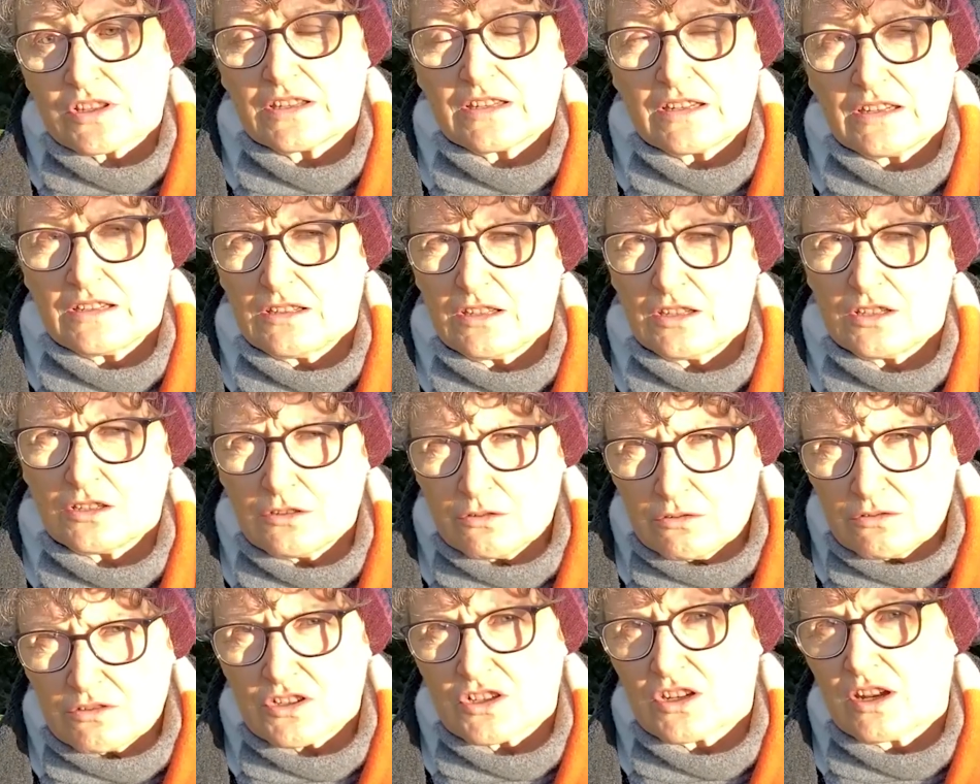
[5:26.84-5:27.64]
in
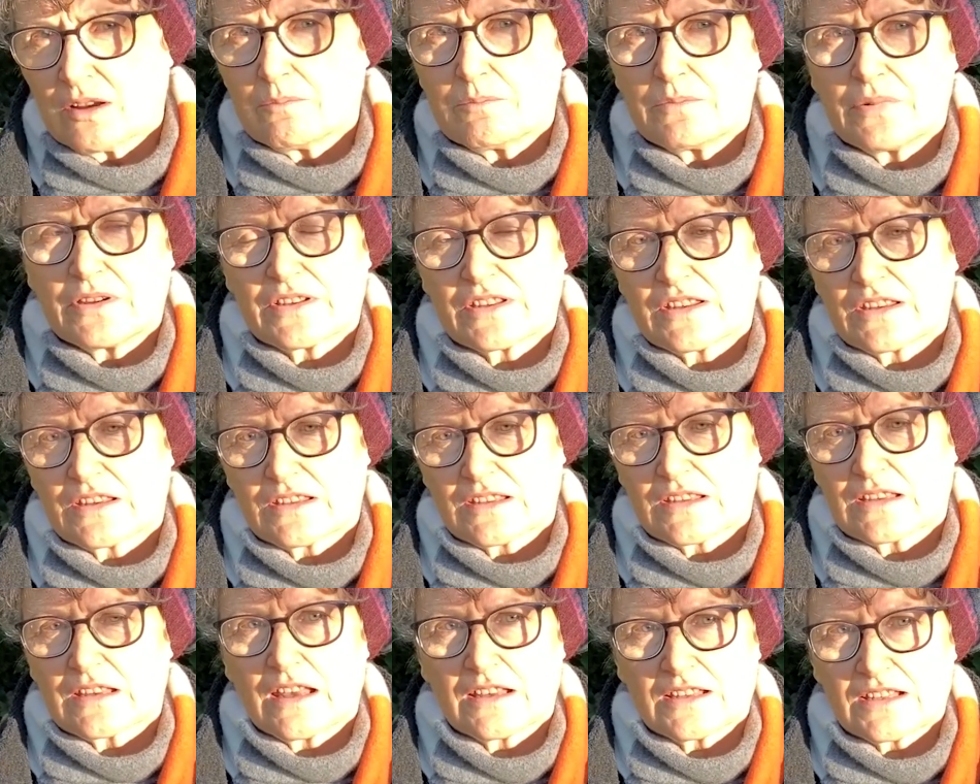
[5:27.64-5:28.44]
huge
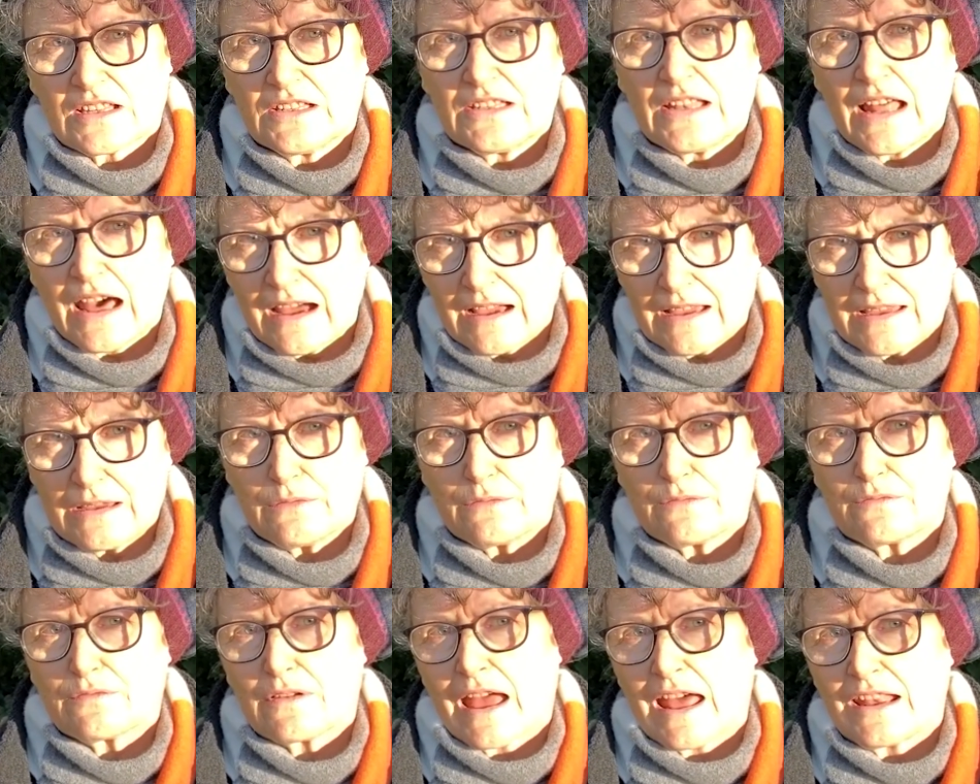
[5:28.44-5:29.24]
numbers as
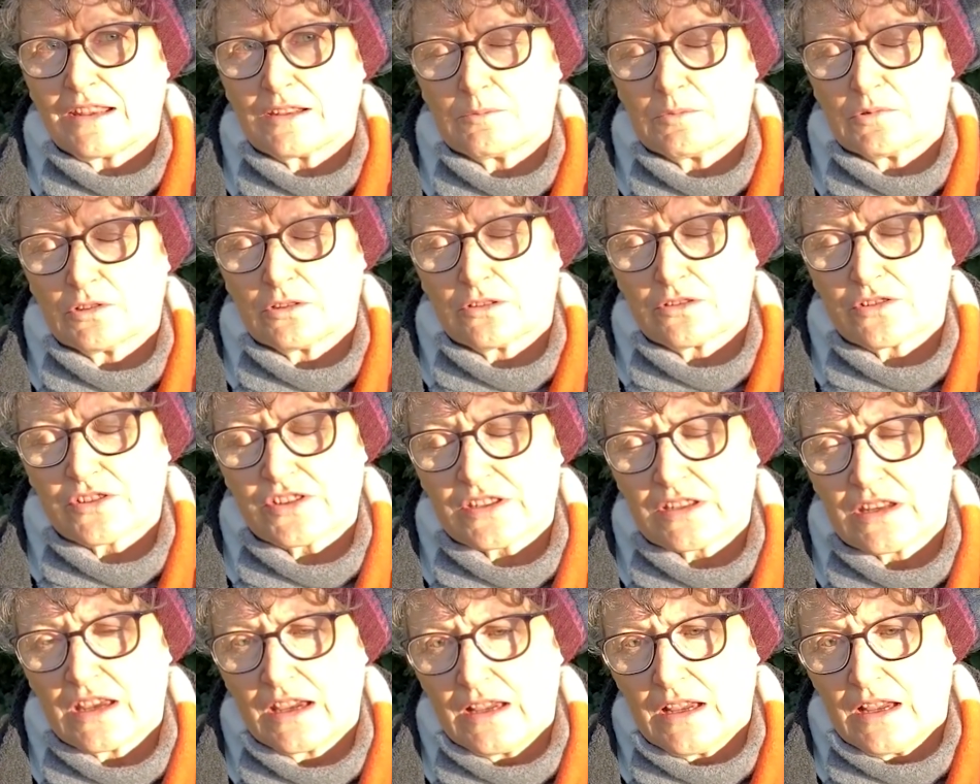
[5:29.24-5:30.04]
live
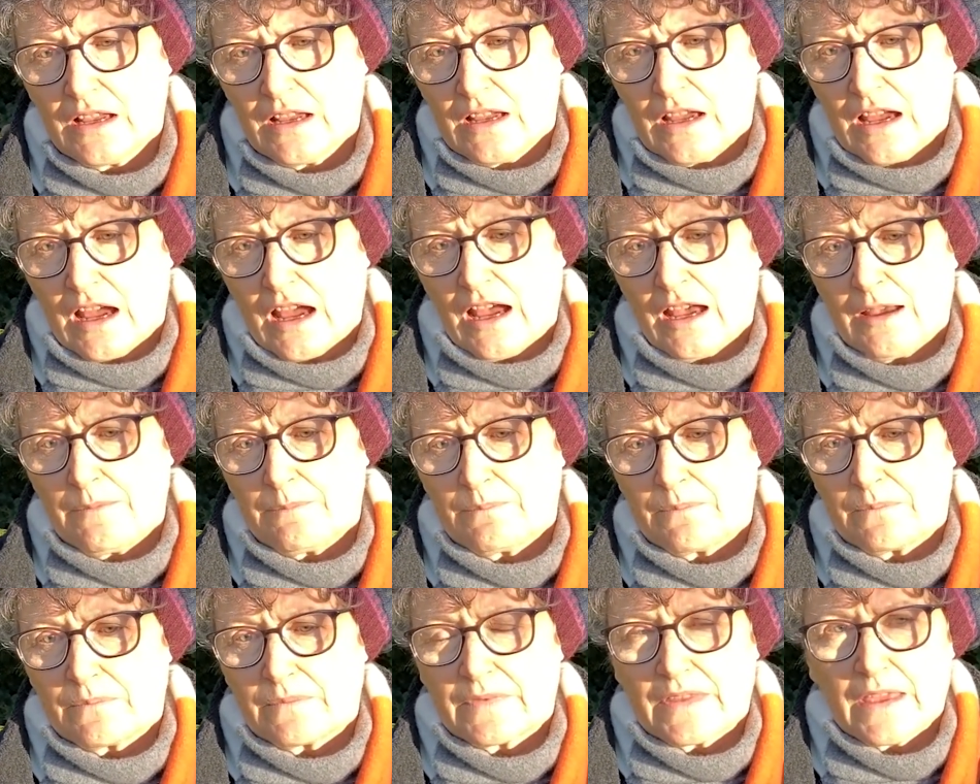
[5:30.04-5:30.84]
animals.
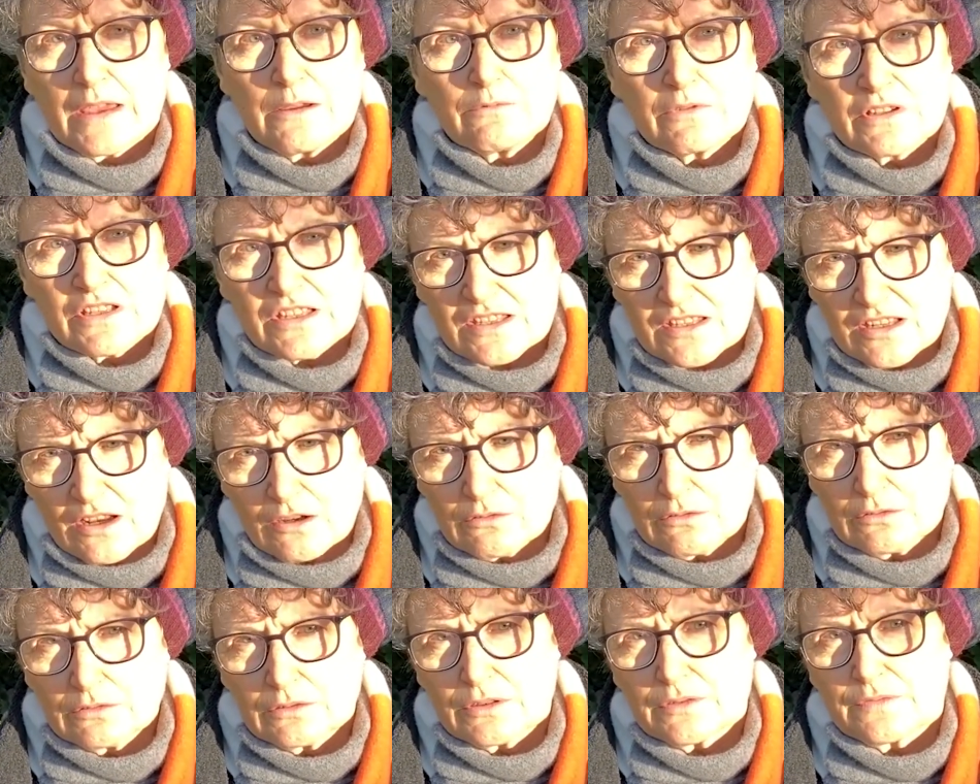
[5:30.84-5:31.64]
They were
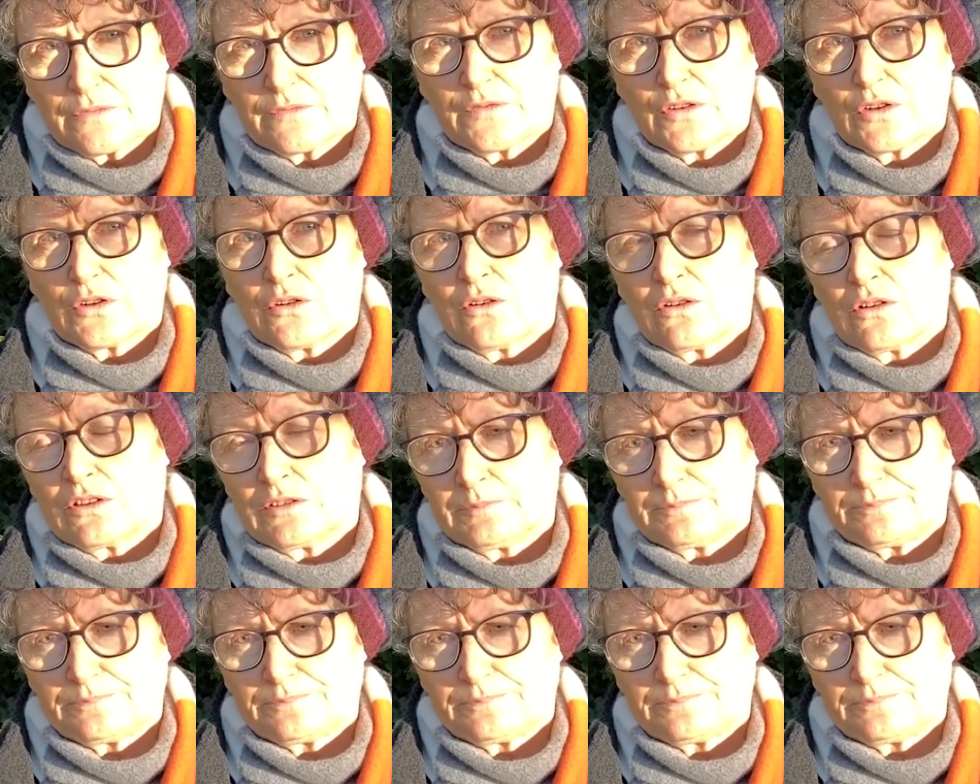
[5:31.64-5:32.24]
sold for